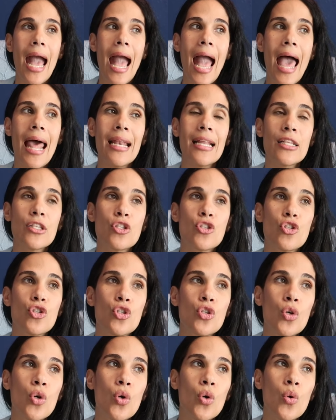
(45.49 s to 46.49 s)
And it's
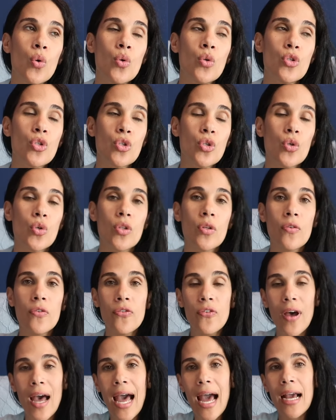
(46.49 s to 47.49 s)
due to the
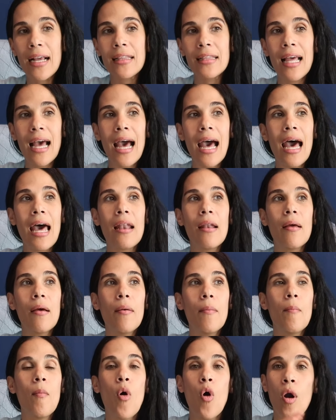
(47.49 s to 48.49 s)
fact that
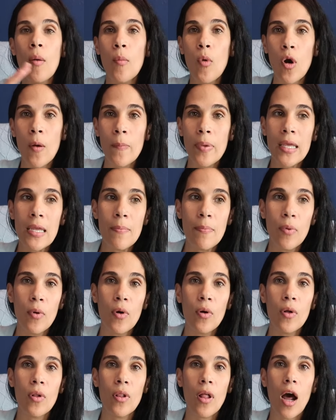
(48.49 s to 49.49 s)
more and more
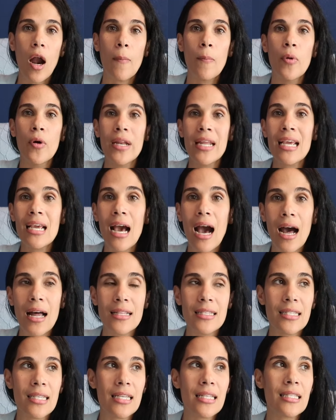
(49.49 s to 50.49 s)
people are putting
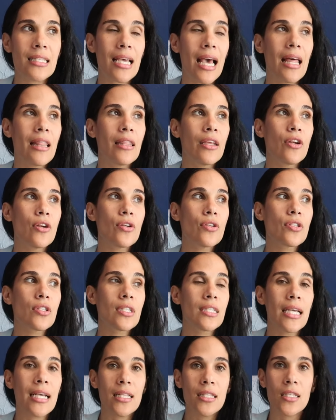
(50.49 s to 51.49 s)
content and there's
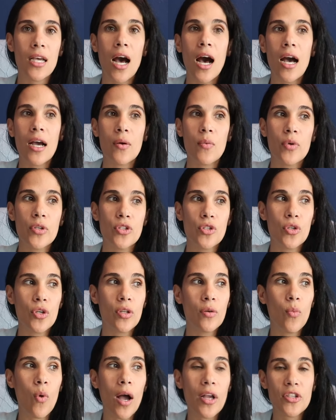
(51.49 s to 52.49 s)
TikTok, which you
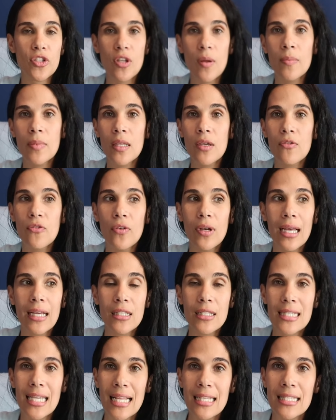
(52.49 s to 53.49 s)
can watch something for
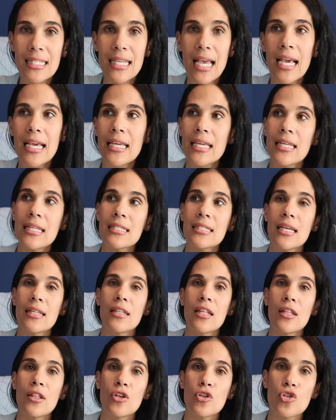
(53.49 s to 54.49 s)
like 10 seconds and
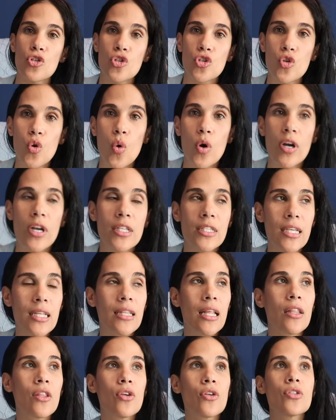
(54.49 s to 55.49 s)
then there's shorts
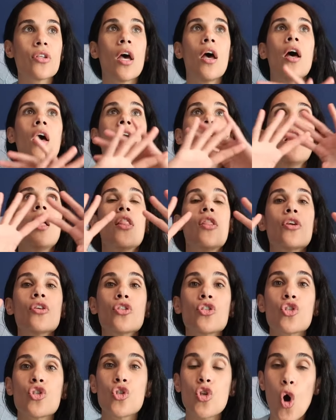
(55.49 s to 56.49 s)
and then there's,
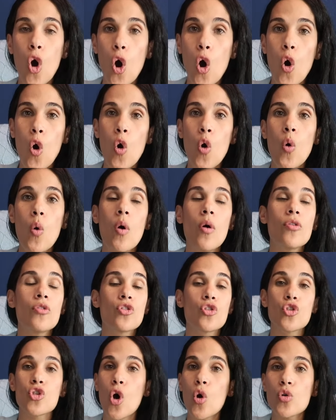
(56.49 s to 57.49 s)
there's so,
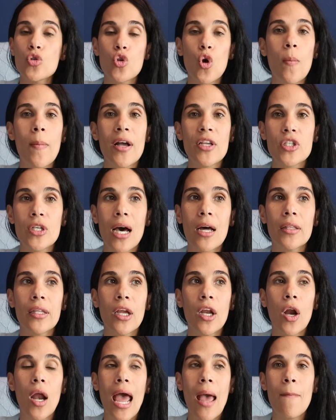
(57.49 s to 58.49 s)
so, so much out
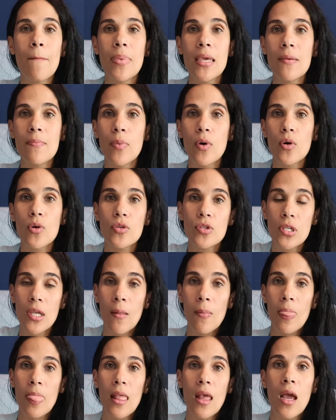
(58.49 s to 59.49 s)
there and people's
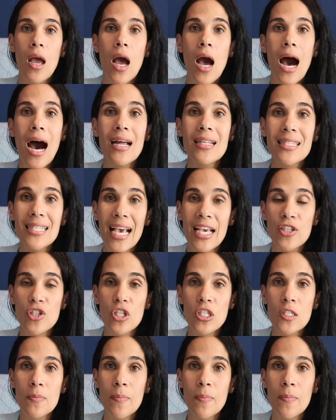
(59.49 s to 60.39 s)
attention